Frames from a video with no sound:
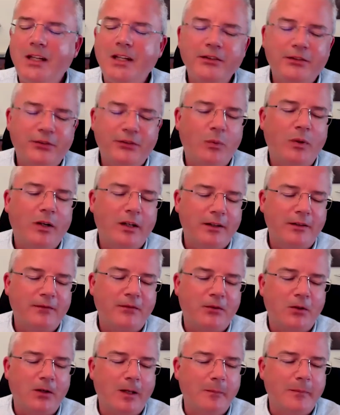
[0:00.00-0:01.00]
So what are the
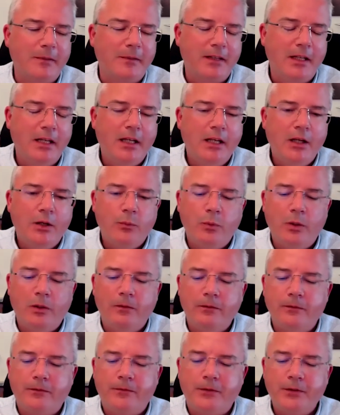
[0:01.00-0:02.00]
4 elements?
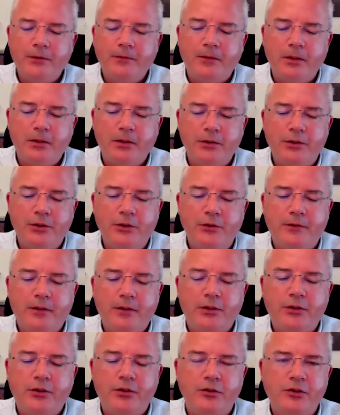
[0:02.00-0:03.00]
Well, first of all, you've
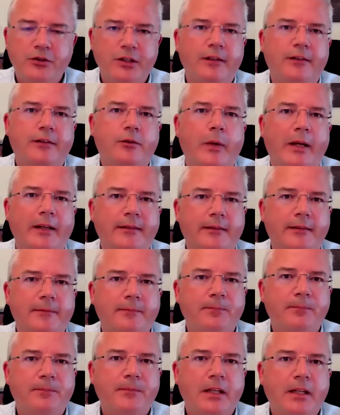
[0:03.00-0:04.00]
got your genius quest.
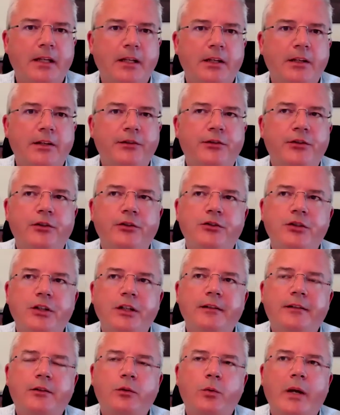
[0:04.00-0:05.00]
Your
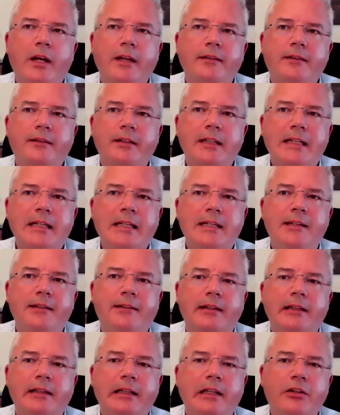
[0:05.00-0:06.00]
genius quest
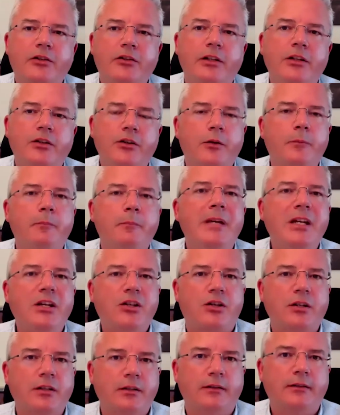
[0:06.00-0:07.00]
is literally your
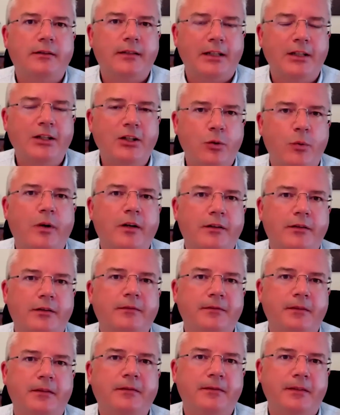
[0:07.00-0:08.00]
mission that you are to
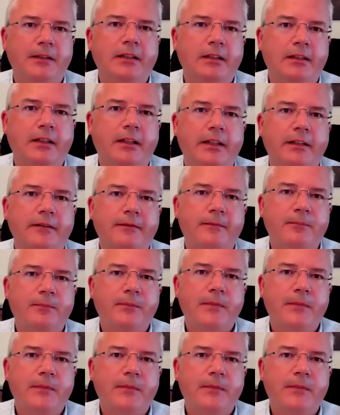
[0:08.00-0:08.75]
fulfill in life.